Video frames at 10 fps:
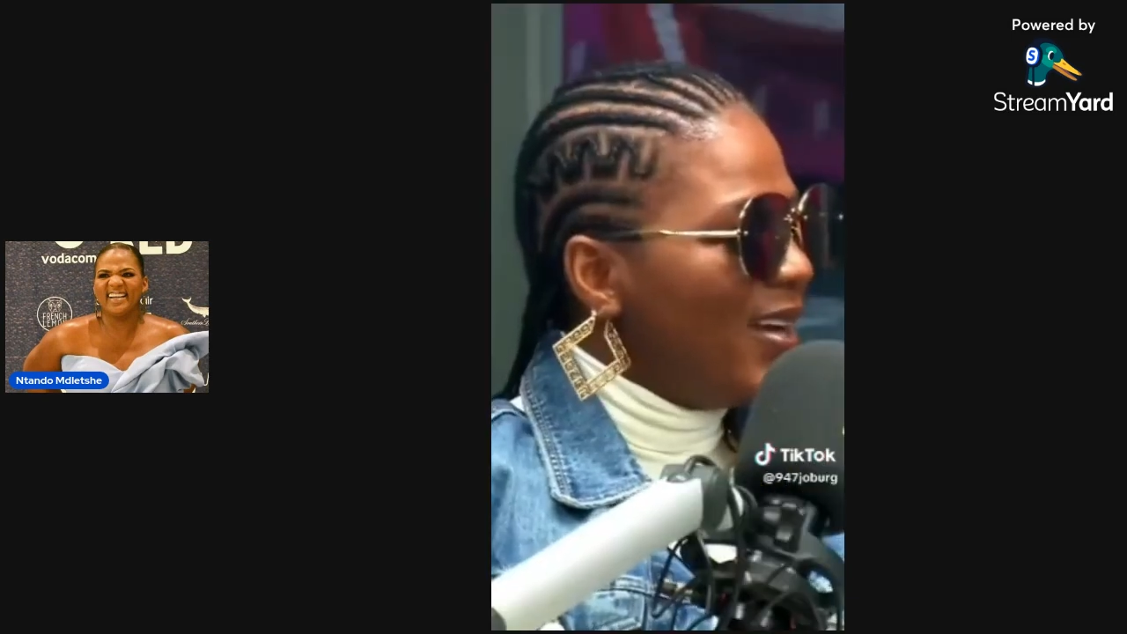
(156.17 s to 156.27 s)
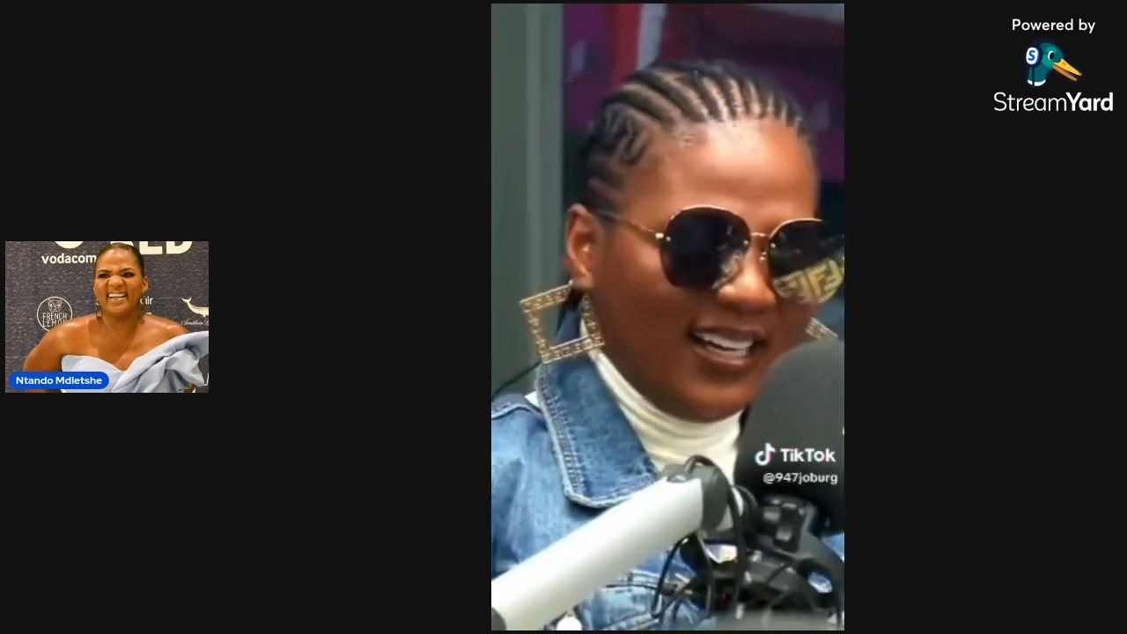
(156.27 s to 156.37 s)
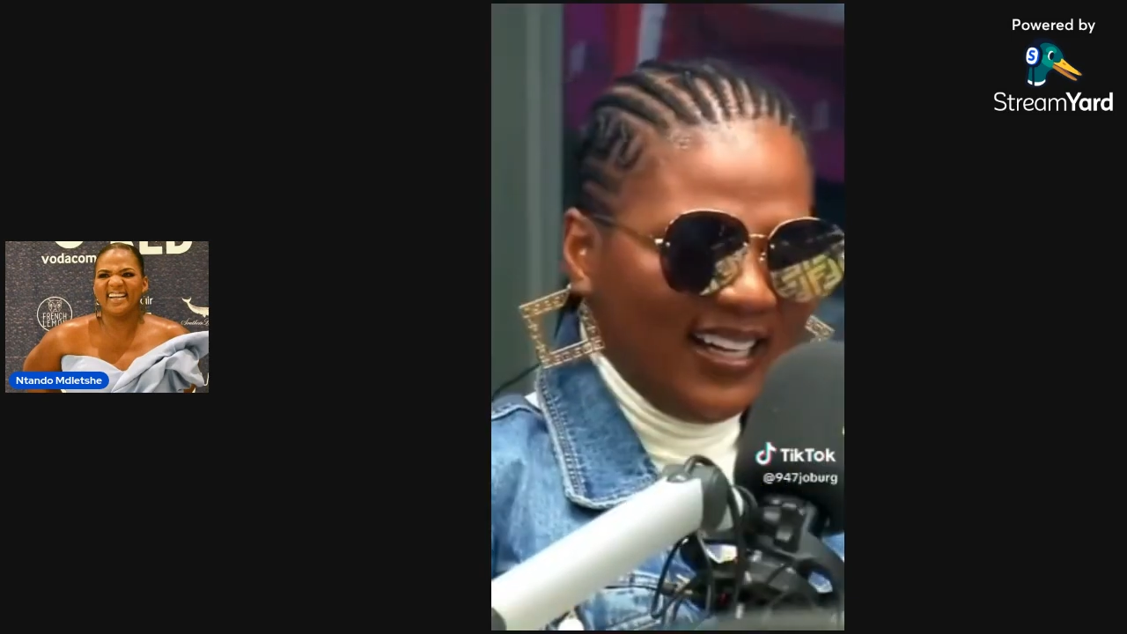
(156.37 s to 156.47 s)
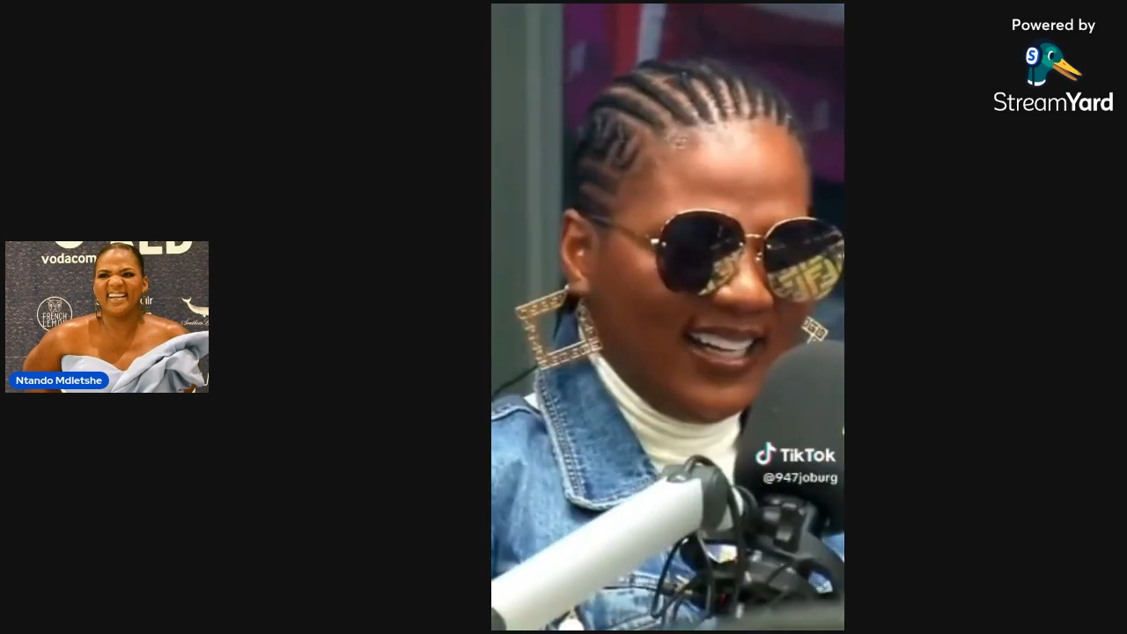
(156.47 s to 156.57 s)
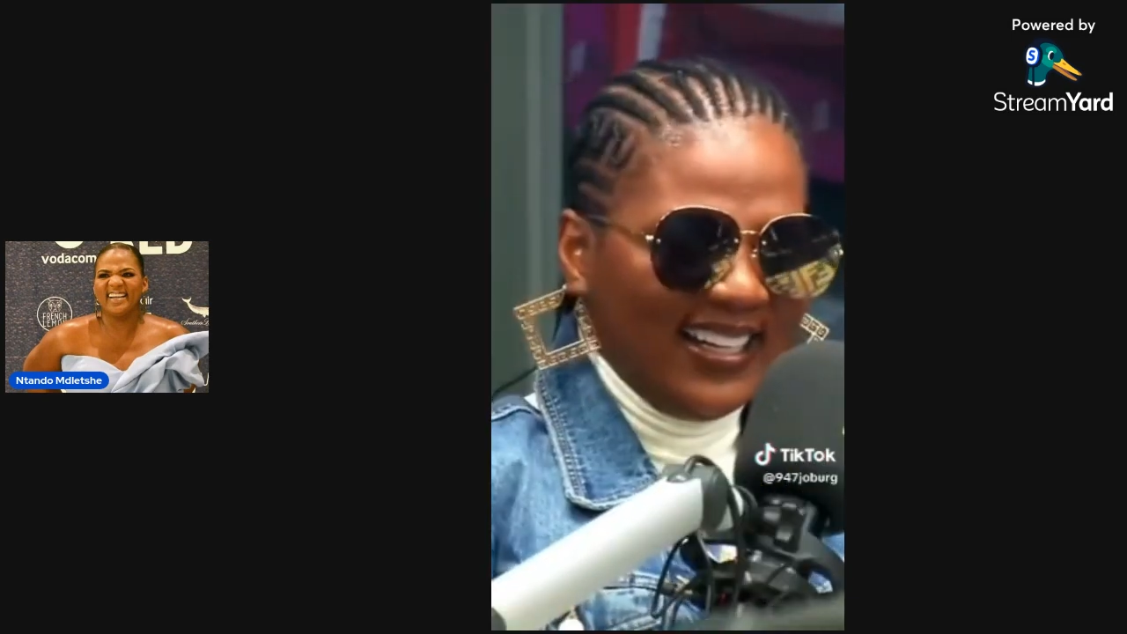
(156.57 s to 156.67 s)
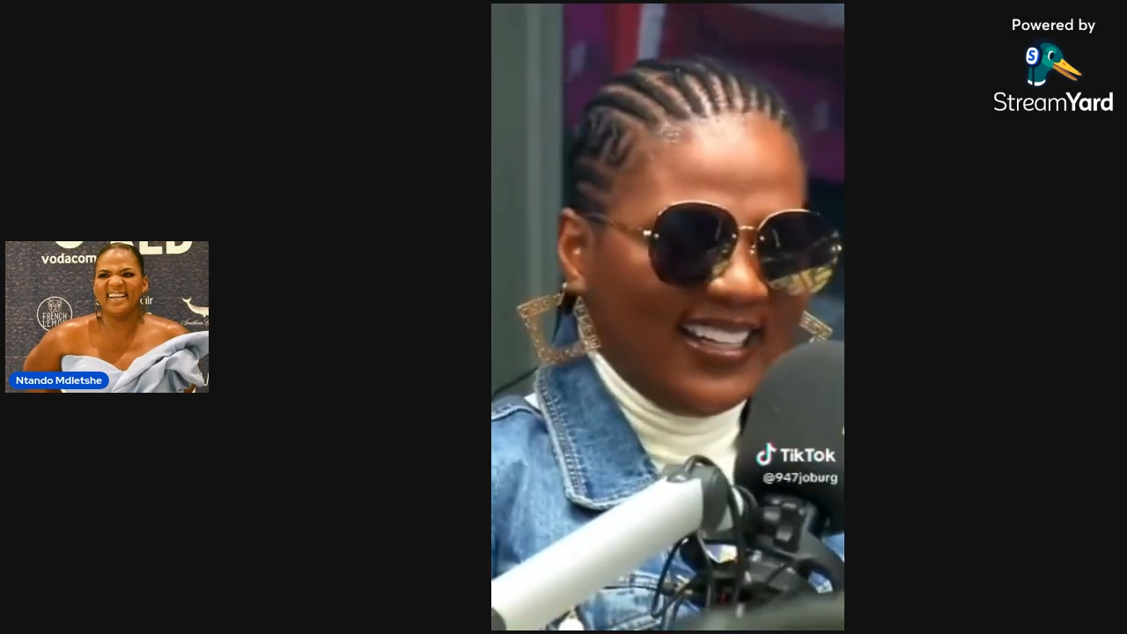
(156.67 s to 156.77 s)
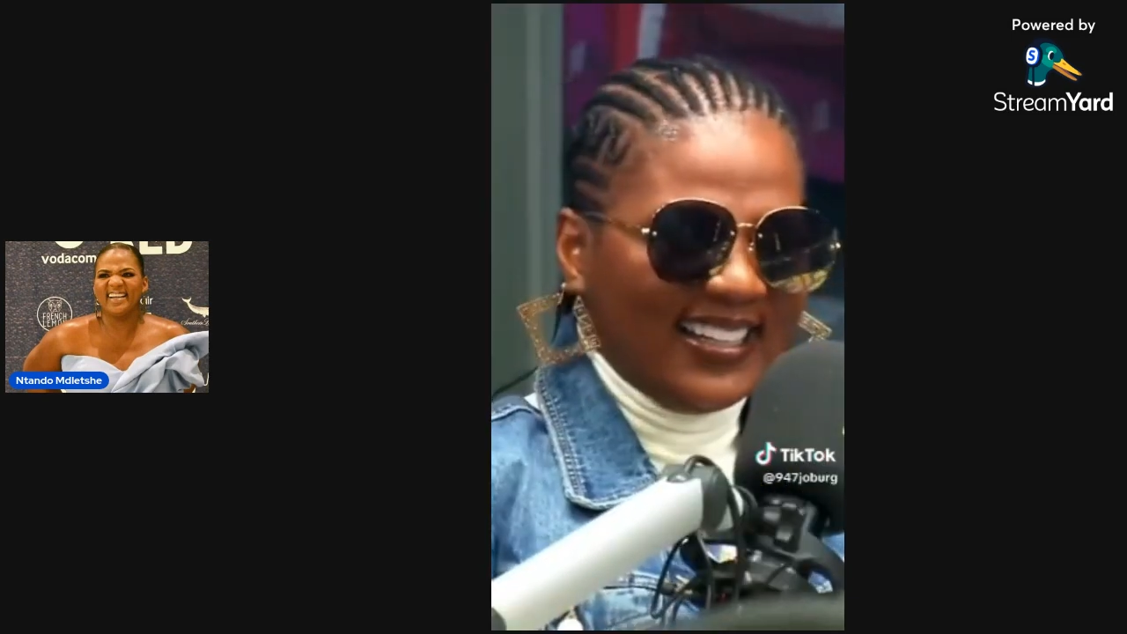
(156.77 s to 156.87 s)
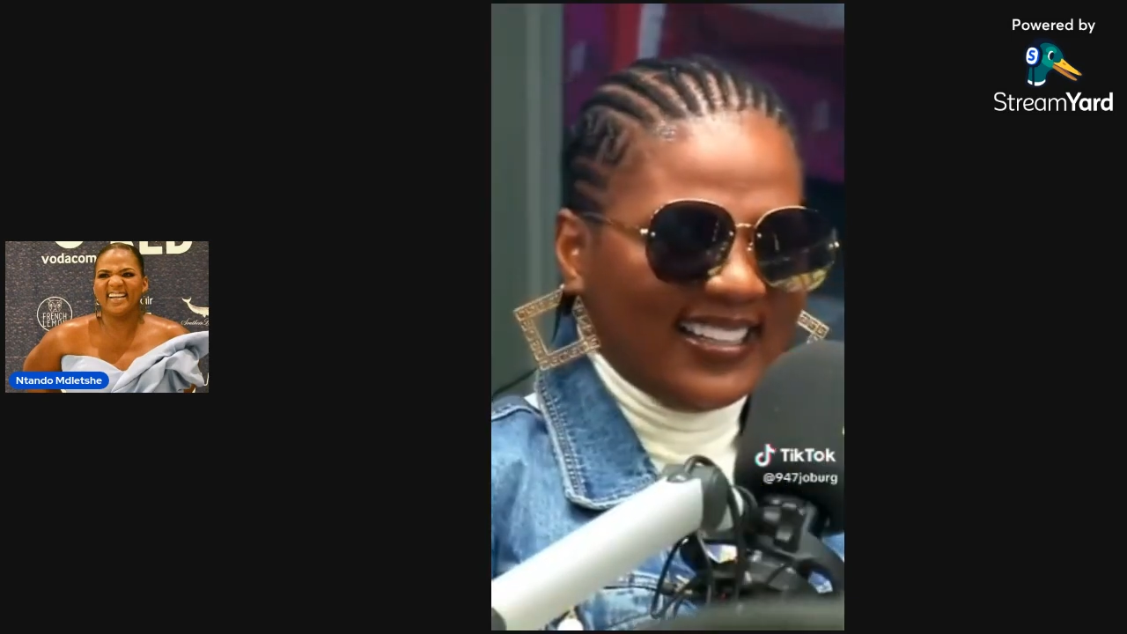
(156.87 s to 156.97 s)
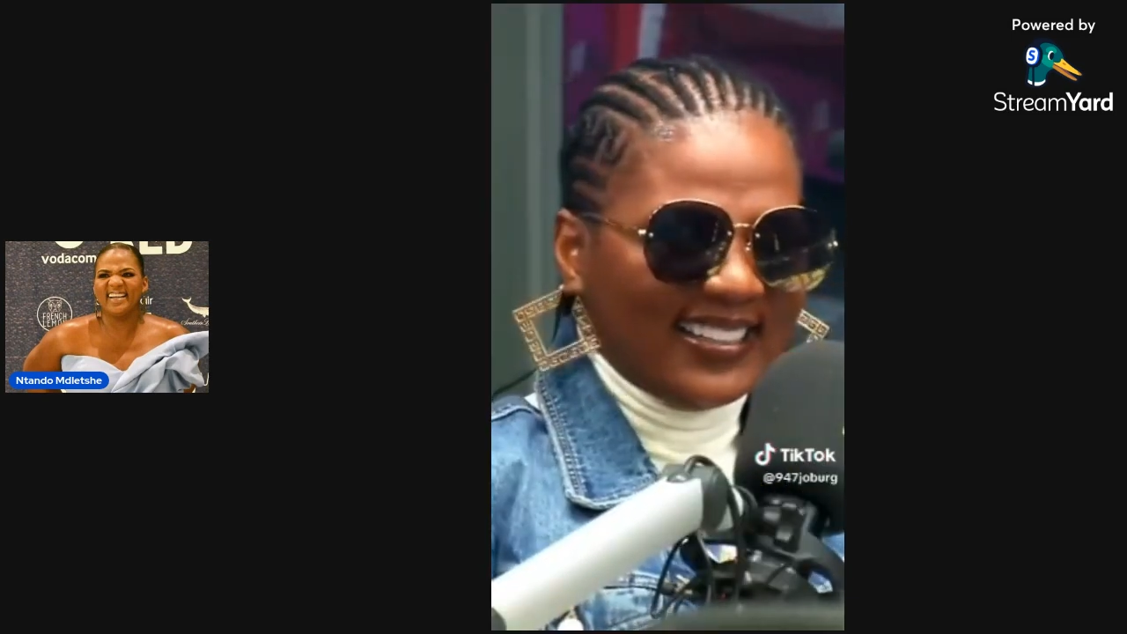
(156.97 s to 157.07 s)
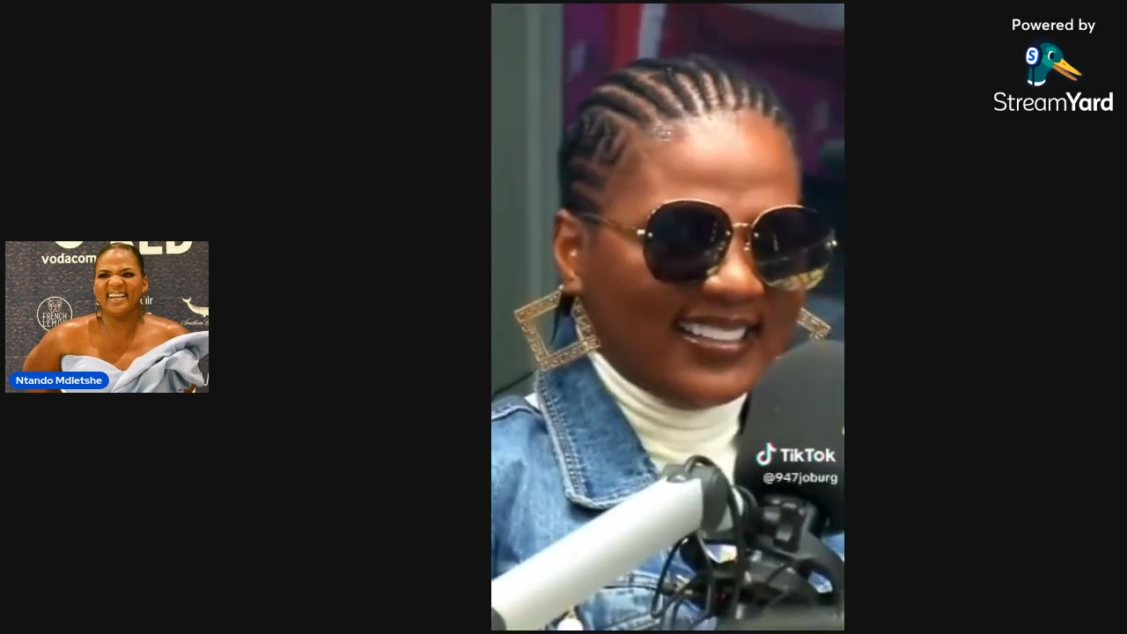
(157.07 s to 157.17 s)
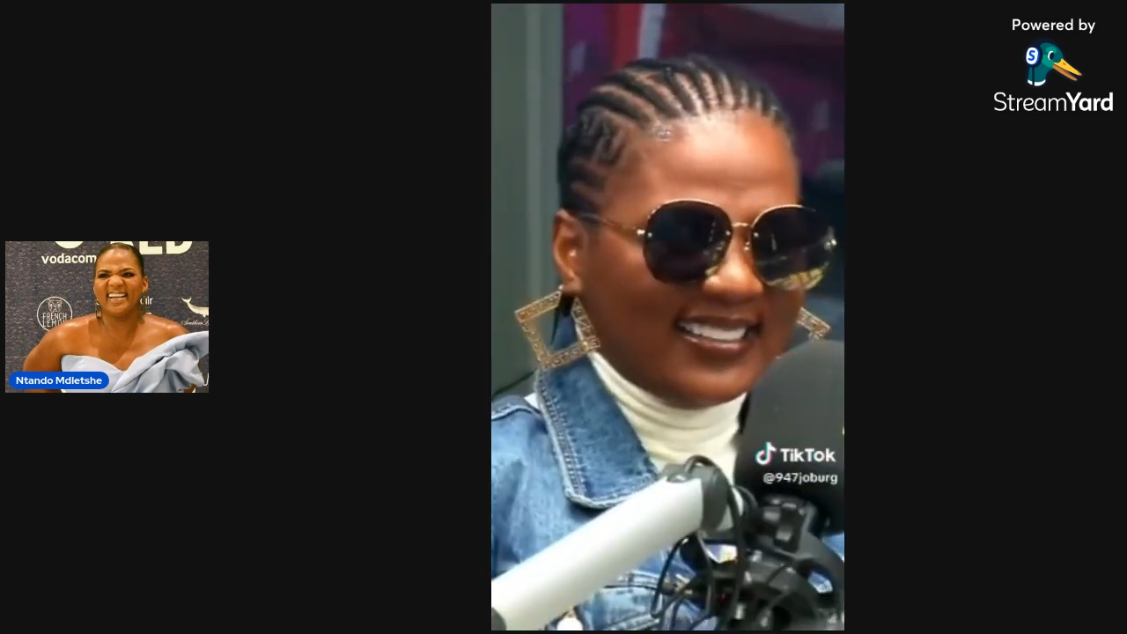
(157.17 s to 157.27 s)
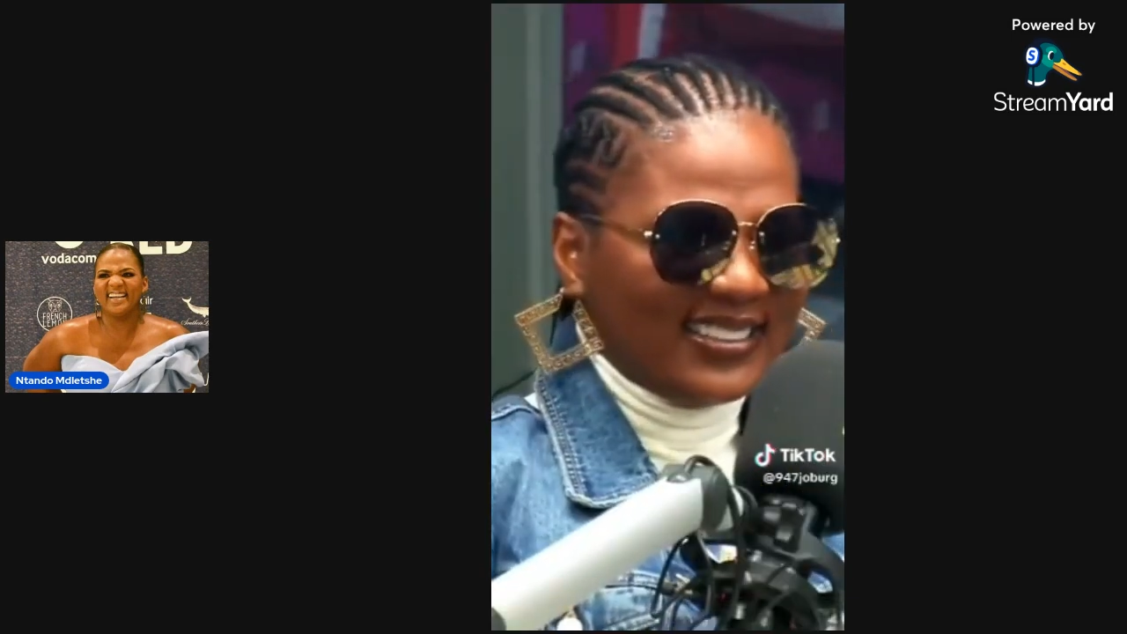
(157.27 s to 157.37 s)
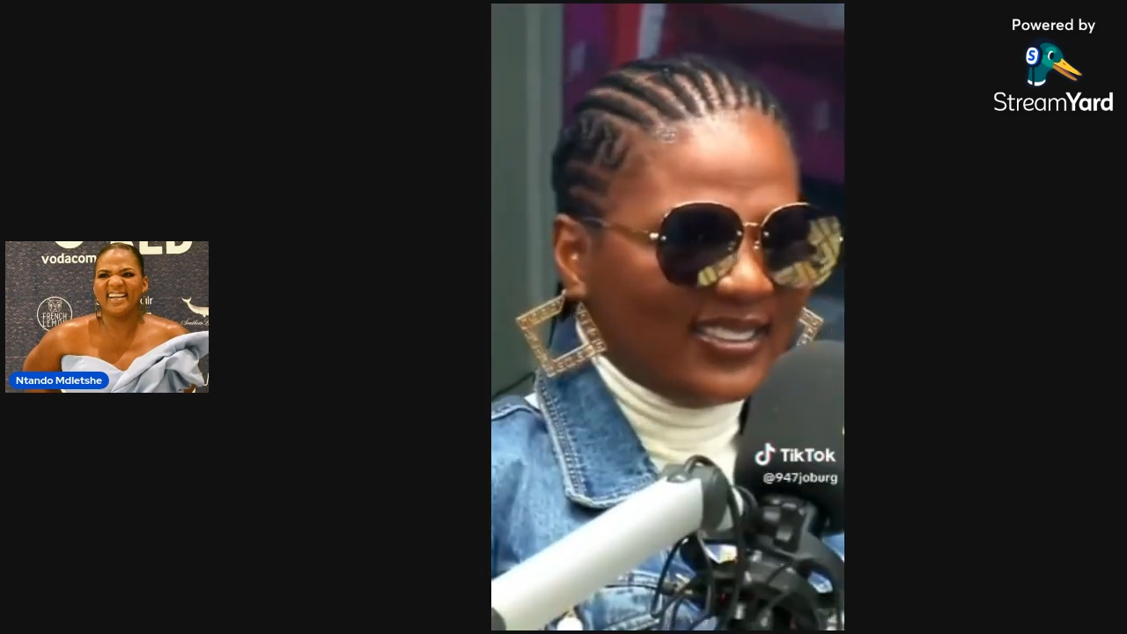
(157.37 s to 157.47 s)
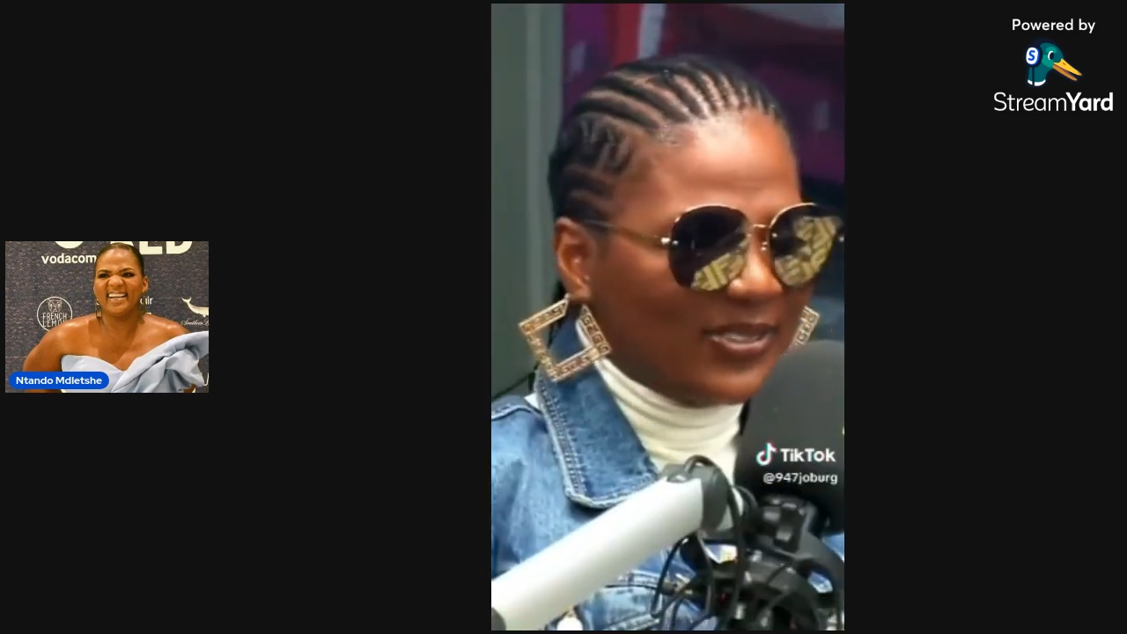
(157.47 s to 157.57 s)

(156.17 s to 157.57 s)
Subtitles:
No, this is not controversy.